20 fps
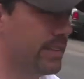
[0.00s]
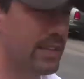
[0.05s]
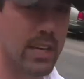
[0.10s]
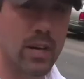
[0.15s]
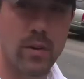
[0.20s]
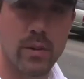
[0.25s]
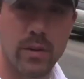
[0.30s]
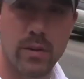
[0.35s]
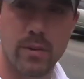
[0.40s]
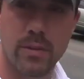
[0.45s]
and see
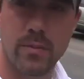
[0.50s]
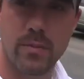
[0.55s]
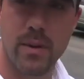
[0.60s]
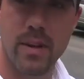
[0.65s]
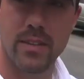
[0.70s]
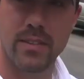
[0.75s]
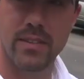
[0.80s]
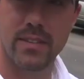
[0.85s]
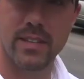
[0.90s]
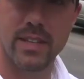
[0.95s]
how he
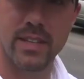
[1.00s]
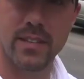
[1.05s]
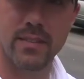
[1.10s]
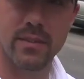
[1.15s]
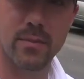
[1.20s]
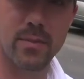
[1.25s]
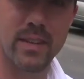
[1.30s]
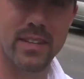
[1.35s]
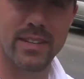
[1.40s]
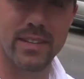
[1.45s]
responds to that.
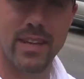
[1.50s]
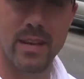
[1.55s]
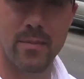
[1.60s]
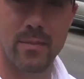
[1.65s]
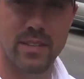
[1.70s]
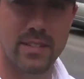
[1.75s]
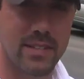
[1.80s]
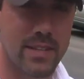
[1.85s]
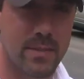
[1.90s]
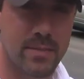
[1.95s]
So by the
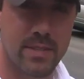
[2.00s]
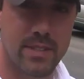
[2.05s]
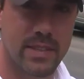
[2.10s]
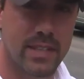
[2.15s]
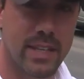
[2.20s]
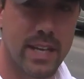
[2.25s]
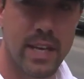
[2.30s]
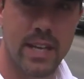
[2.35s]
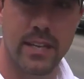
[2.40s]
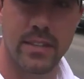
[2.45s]
time he steps
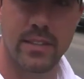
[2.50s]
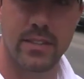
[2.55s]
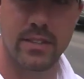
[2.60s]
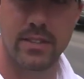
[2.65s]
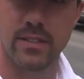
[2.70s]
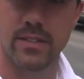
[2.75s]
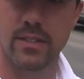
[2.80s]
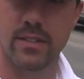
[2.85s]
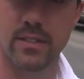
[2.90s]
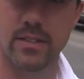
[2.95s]
in the cage,
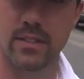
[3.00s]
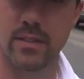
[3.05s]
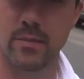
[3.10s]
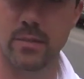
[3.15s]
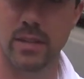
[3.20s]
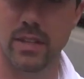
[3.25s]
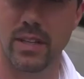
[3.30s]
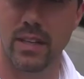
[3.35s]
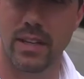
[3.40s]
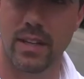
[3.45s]
it's just going
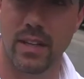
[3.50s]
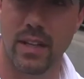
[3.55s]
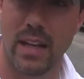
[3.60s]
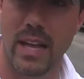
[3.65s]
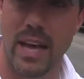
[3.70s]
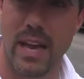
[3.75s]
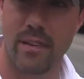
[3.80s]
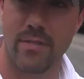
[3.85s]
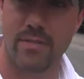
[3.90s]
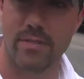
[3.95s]
to be like a
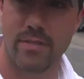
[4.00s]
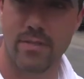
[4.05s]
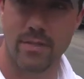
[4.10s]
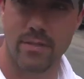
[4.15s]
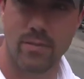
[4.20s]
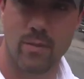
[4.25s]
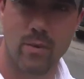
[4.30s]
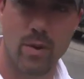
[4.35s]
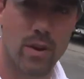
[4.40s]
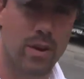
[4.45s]

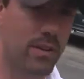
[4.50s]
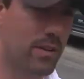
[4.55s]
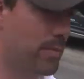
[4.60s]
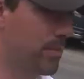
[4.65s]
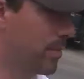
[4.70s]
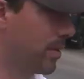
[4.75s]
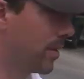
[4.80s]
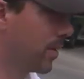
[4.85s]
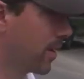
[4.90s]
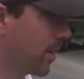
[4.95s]
laugh, walk in
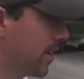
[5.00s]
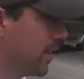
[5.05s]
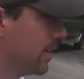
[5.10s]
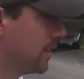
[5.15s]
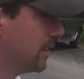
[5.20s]
the park.